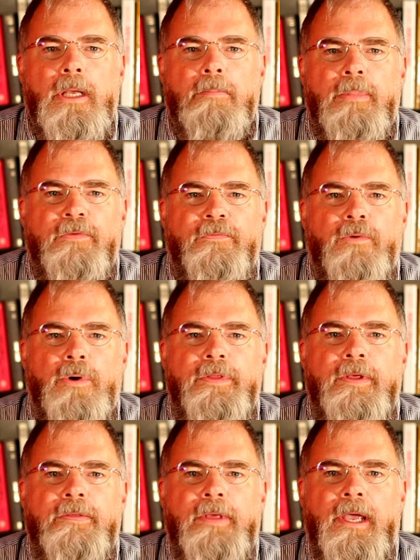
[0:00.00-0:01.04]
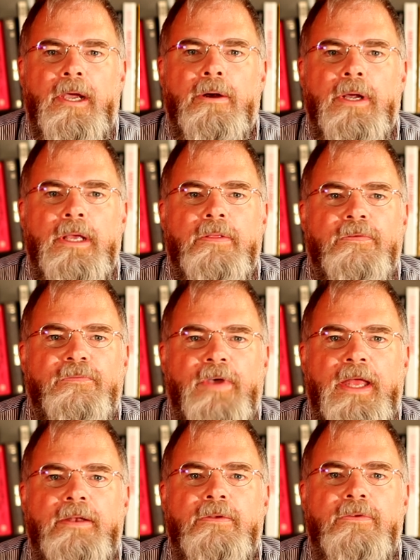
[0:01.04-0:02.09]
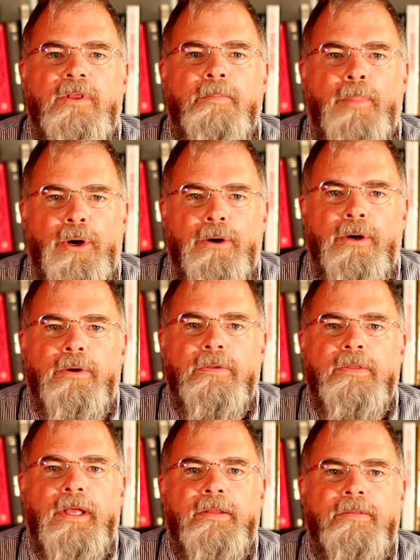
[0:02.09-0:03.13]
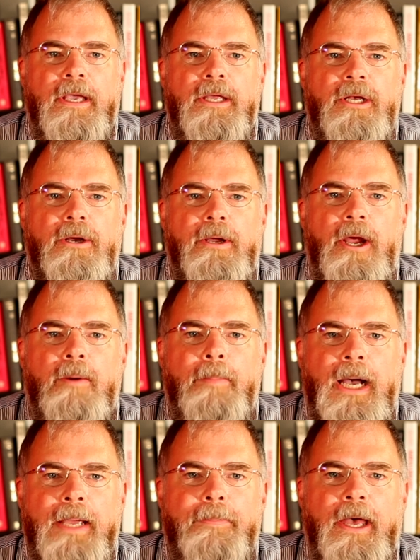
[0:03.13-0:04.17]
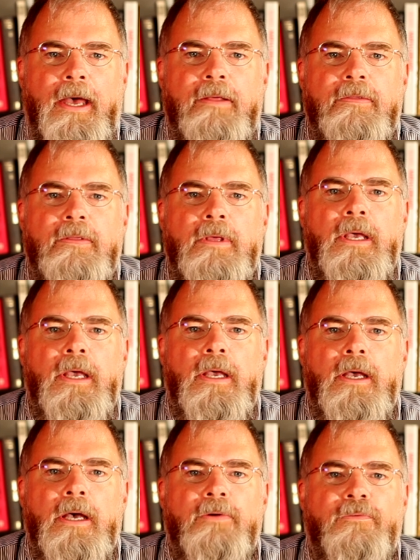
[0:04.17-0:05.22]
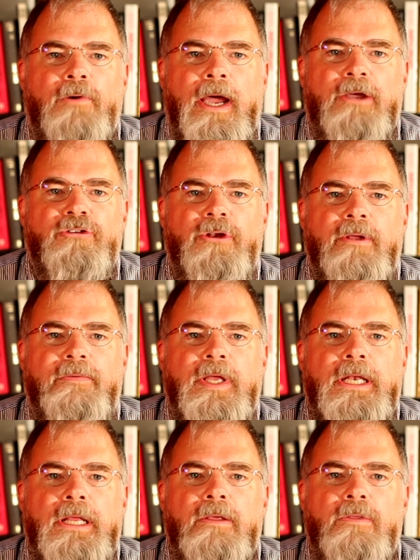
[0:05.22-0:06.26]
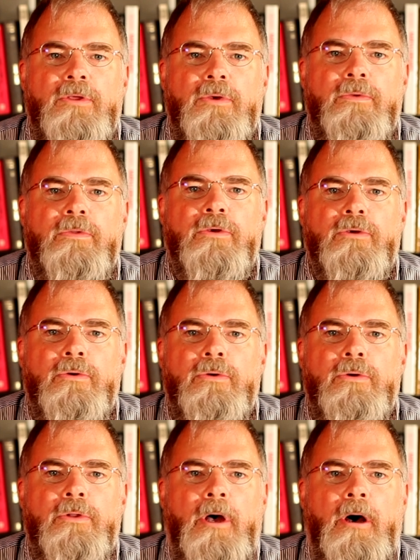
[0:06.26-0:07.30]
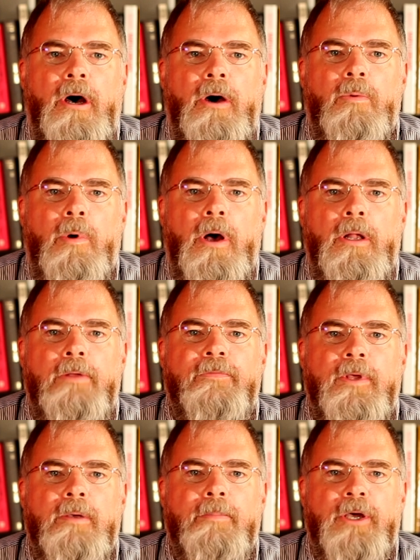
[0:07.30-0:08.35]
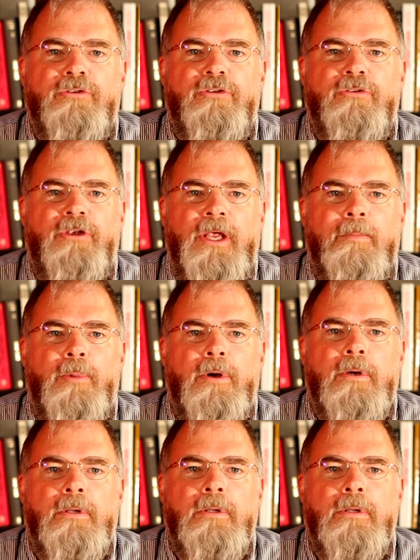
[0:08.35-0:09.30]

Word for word: Before this air is fed to the burners and secondary air bypass, a fraction of it is used to cool the hot wall of the combustion chamber.